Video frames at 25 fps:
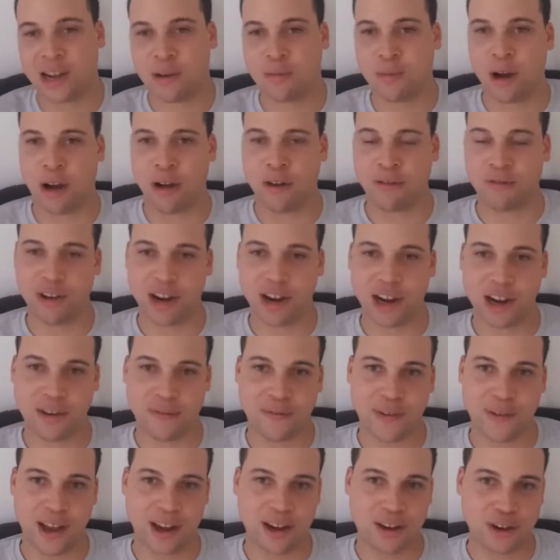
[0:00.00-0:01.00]
it won't really
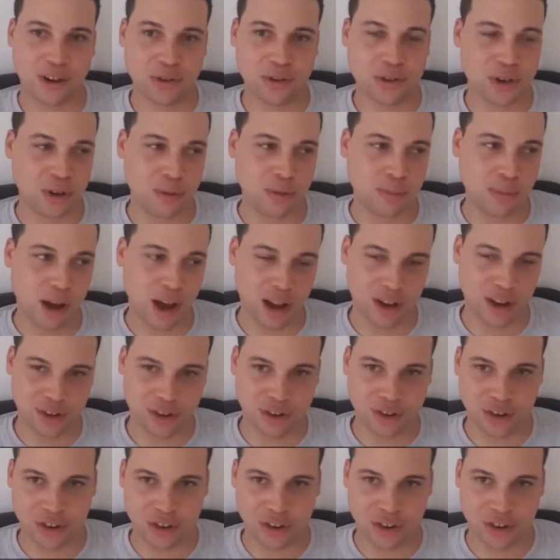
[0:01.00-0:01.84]
offend you too much.